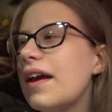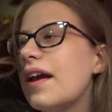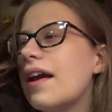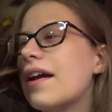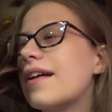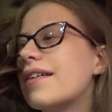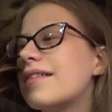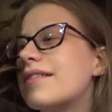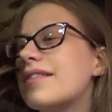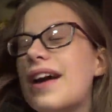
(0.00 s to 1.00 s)

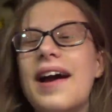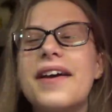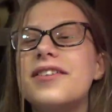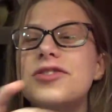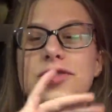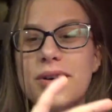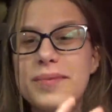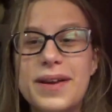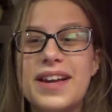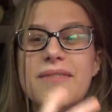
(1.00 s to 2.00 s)
and I
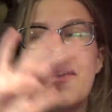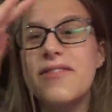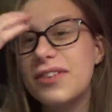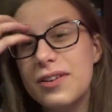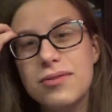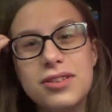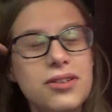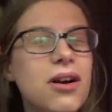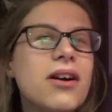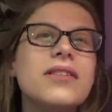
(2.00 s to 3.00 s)
enjoyed making my videos a
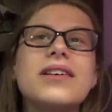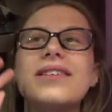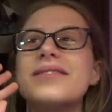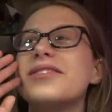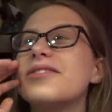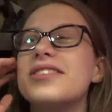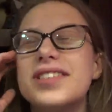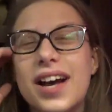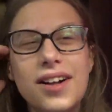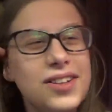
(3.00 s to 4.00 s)
lot. Like you could
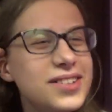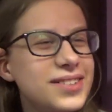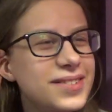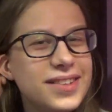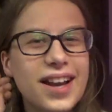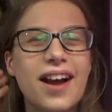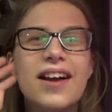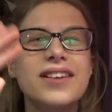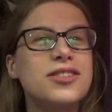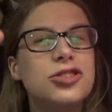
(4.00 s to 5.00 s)
tell that
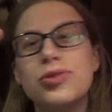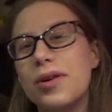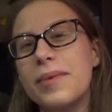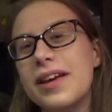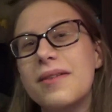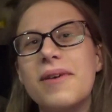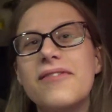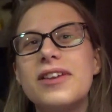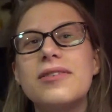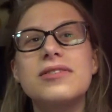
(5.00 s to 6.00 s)
I enjoyed making my
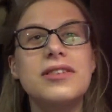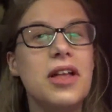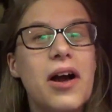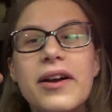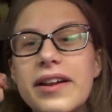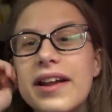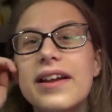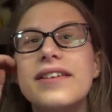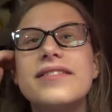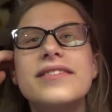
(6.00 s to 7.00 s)
videos a lot,
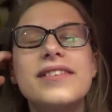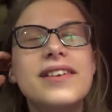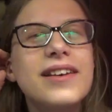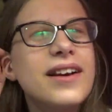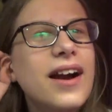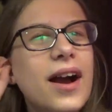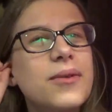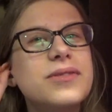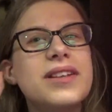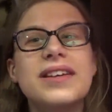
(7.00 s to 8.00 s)
and
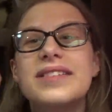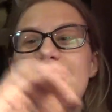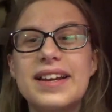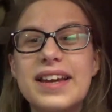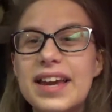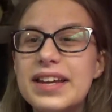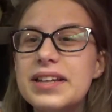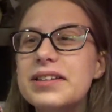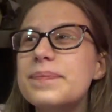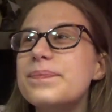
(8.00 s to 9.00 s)
I was like
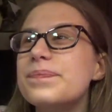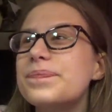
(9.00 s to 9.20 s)
dedicated